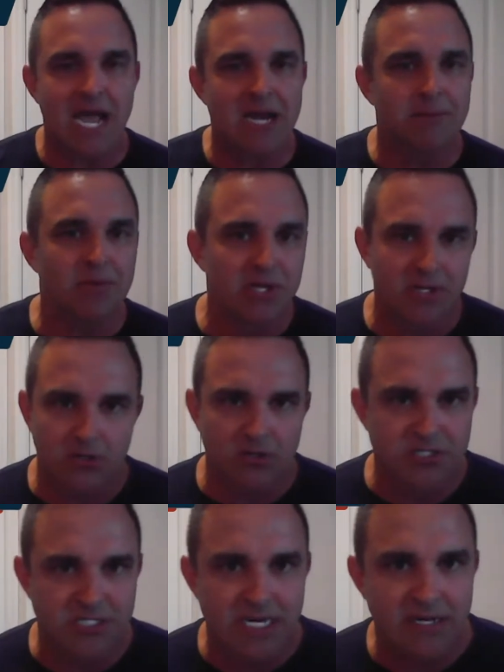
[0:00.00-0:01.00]
kind of
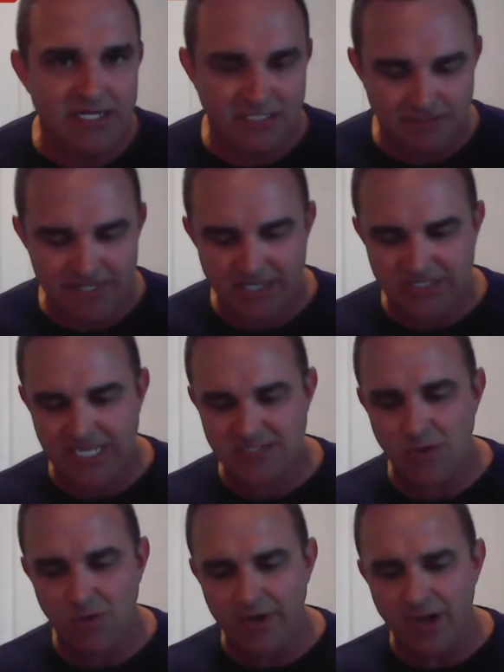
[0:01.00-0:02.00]
political agenda that somebody else
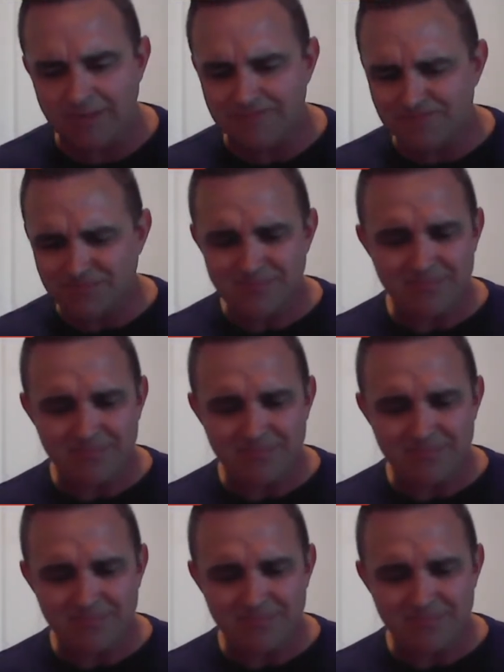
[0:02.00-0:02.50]
has going on.